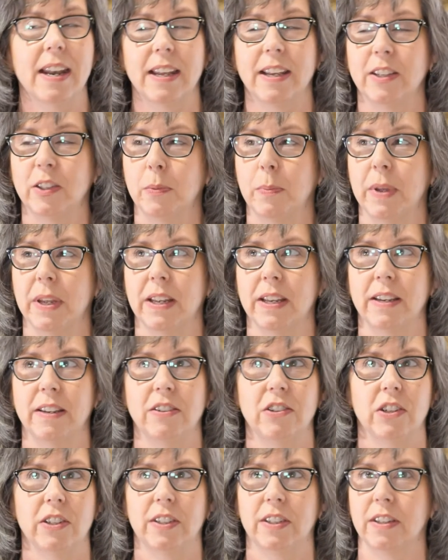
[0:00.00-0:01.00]
has been
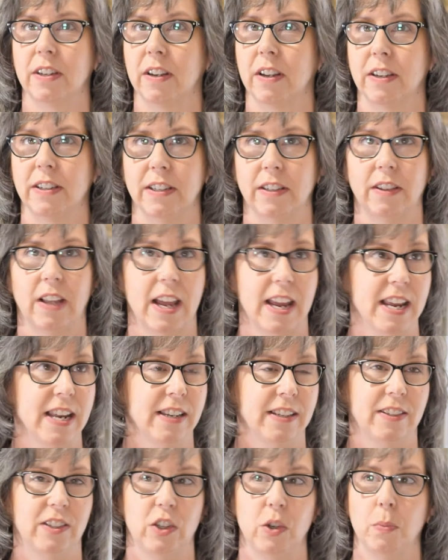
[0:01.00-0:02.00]
just a
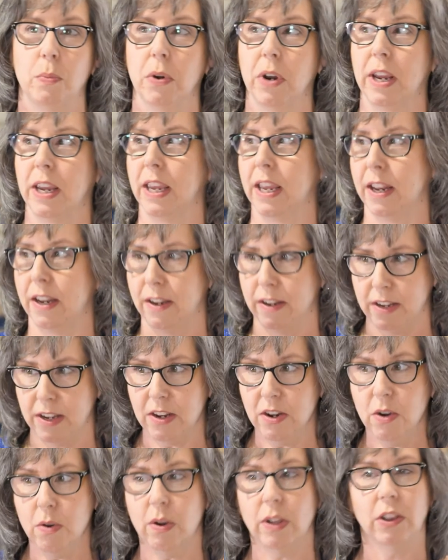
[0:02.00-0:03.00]
delight to bring in, you
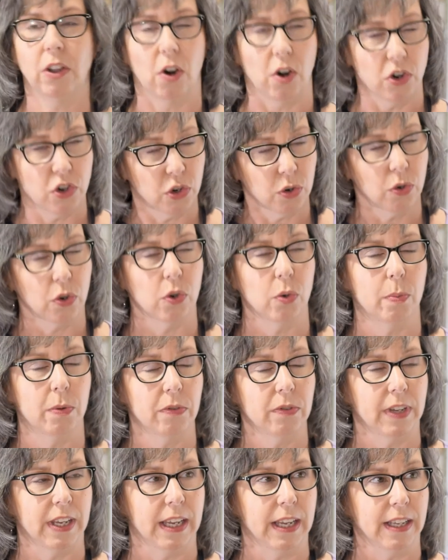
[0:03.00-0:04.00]
know, a larger group
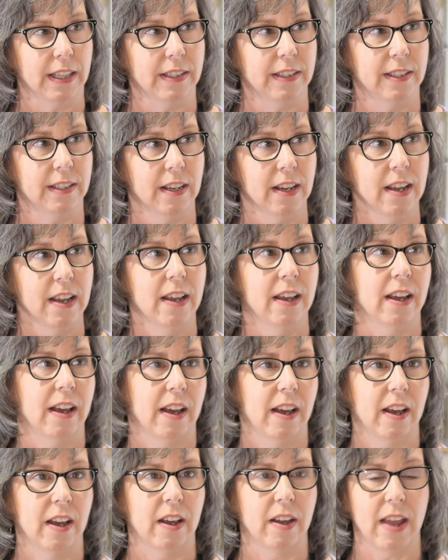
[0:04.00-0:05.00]
of kids,
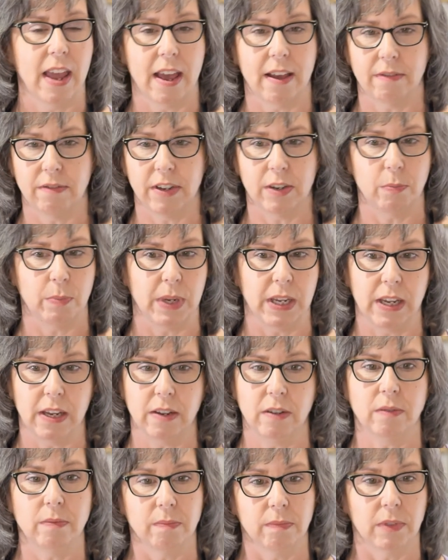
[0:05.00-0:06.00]
uh, have it be
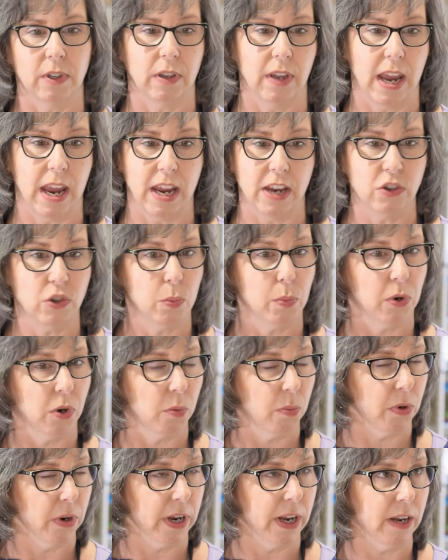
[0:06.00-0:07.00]
age
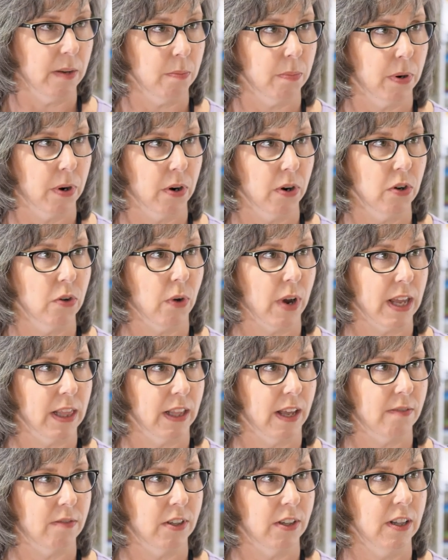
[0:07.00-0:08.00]
appropriate per grade
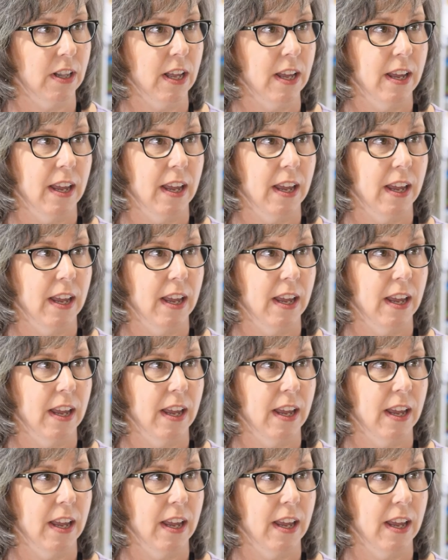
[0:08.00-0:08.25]
level.